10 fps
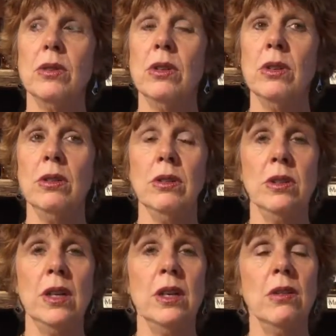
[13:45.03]

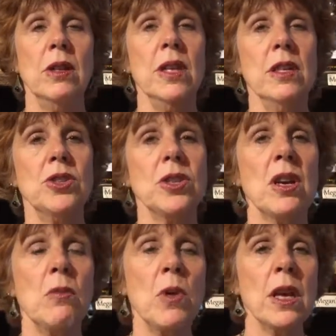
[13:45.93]
And they just
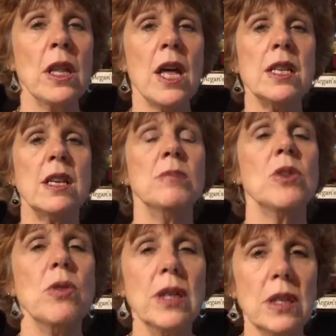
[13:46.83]
want a lot of times
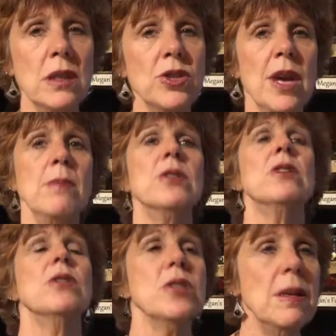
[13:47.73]
go get
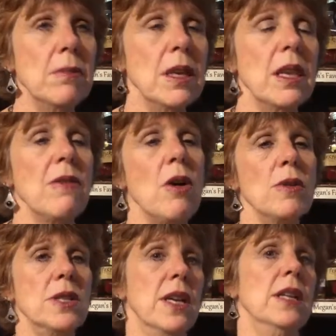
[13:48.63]
Jameson or same thing they've
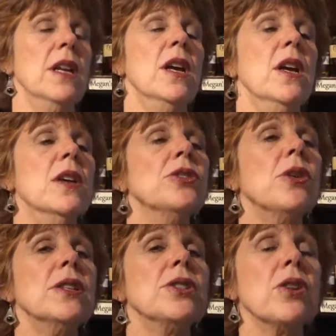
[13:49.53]
always had.
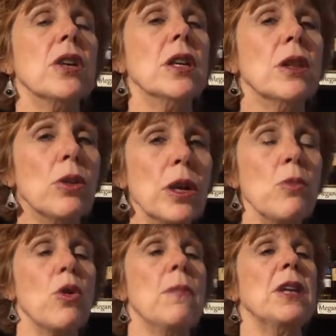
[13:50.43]
So I started learning
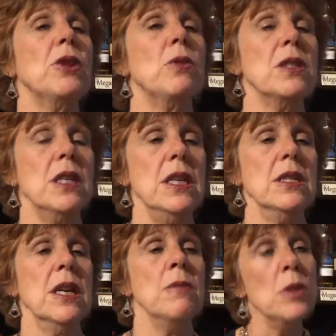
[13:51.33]
more about the
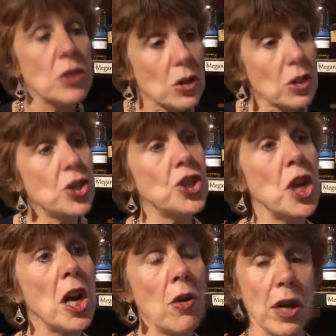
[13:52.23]
whiskeys, and we started
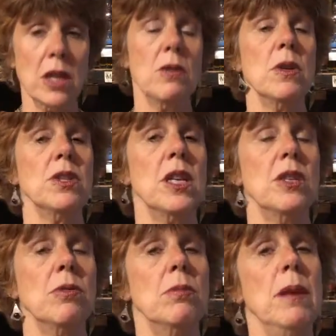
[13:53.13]
sharing the
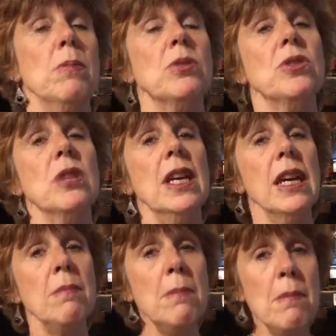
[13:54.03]
whiskeys with people so they
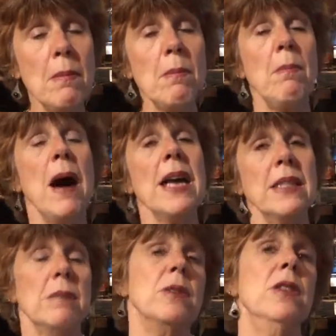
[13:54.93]
can buy
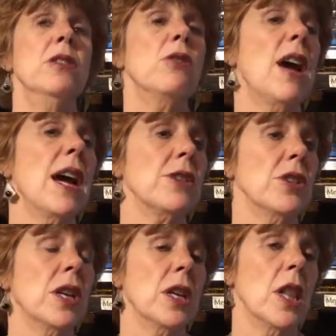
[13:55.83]
something that they're
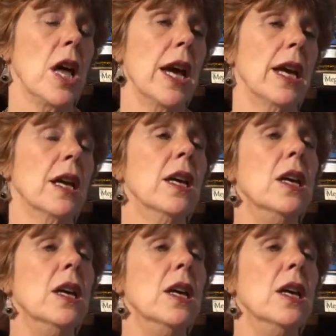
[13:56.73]
actually going to like.